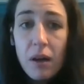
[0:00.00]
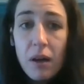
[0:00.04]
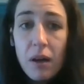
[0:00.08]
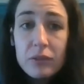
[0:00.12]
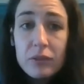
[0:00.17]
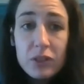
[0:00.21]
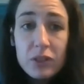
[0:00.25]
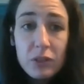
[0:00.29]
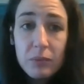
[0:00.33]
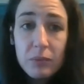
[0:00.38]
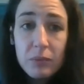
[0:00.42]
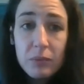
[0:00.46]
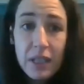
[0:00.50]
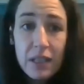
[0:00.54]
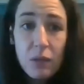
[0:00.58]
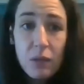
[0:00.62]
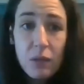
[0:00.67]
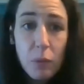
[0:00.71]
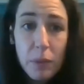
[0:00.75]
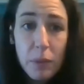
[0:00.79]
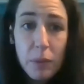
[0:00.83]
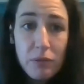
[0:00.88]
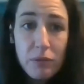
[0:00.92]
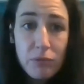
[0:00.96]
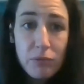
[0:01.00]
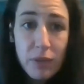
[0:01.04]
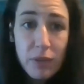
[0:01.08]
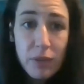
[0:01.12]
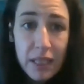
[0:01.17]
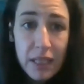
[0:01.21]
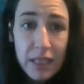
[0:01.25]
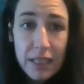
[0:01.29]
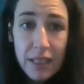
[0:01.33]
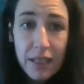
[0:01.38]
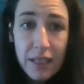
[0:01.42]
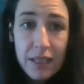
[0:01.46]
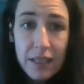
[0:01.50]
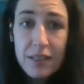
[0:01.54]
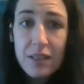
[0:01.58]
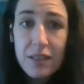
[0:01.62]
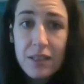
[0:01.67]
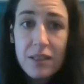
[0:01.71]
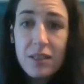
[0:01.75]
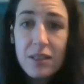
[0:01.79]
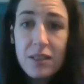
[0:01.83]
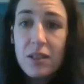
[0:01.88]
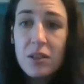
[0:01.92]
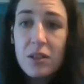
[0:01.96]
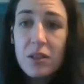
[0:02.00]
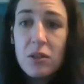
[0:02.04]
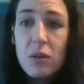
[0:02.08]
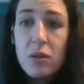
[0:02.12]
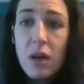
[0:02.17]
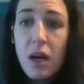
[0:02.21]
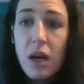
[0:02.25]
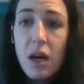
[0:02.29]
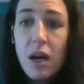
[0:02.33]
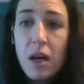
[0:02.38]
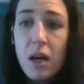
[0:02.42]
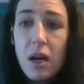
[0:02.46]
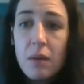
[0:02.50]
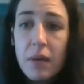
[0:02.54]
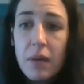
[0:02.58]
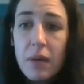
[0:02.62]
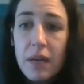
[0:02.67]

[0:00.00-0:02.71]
something that would be really nice to do um,